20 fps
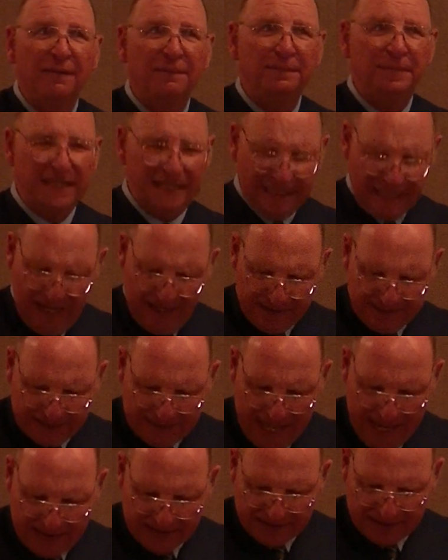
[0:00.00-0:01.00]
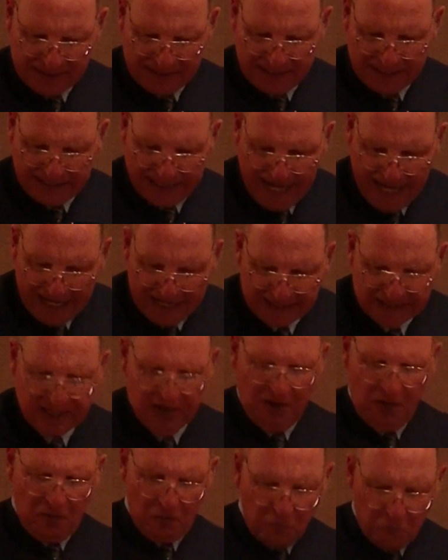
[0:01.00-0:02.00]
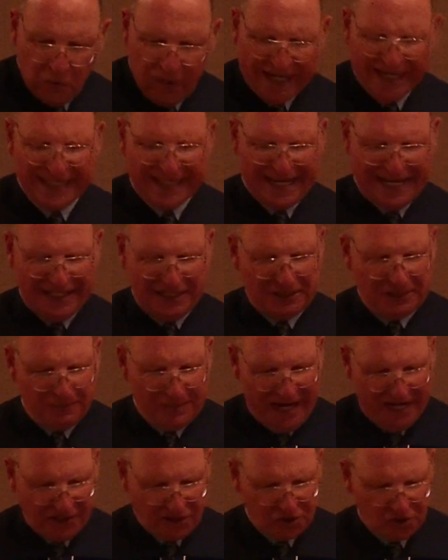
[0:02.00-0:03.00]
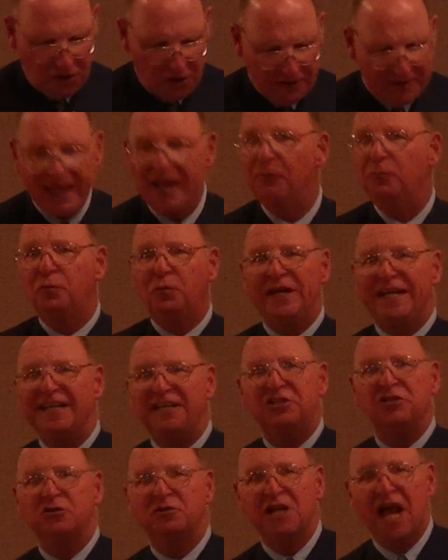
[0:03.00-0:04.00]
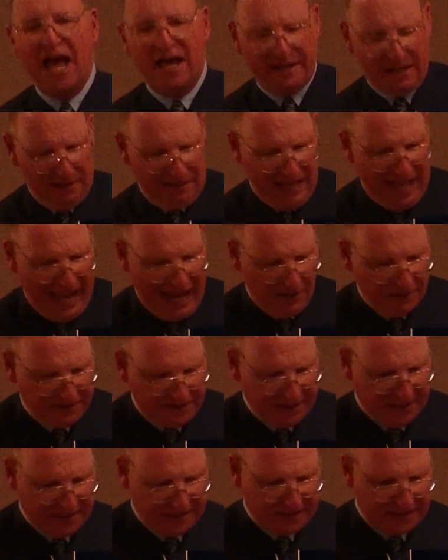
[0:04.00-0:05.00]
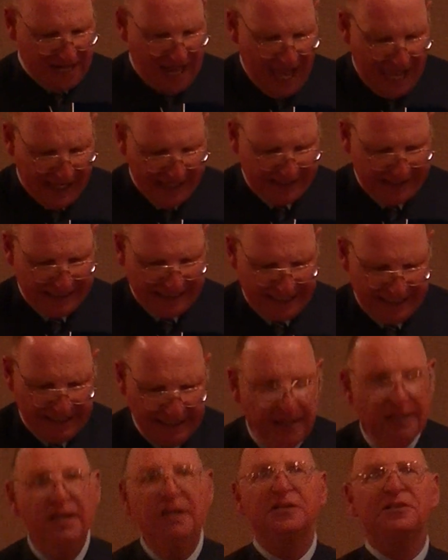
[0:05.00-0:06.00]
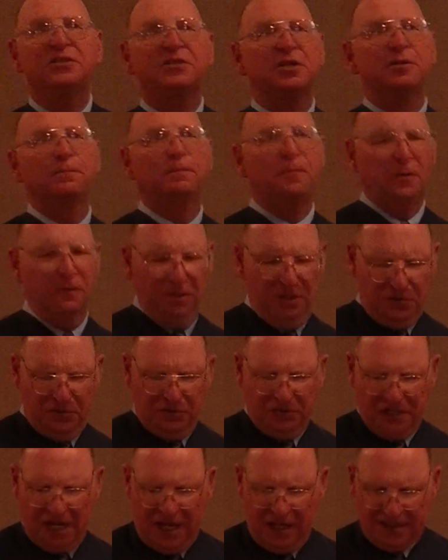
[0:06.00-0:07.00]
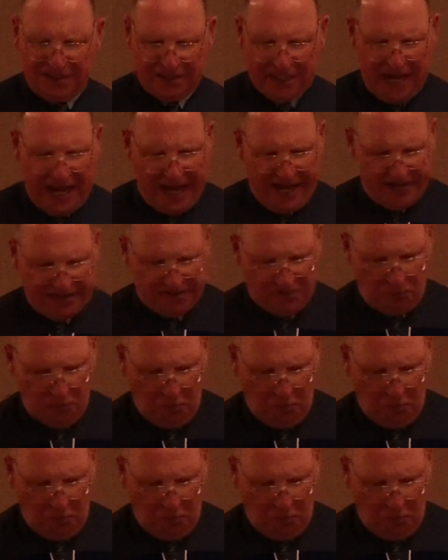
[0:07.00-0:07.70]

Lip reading: Because that's the case, we need to make sure that we do not allow society to pollute us as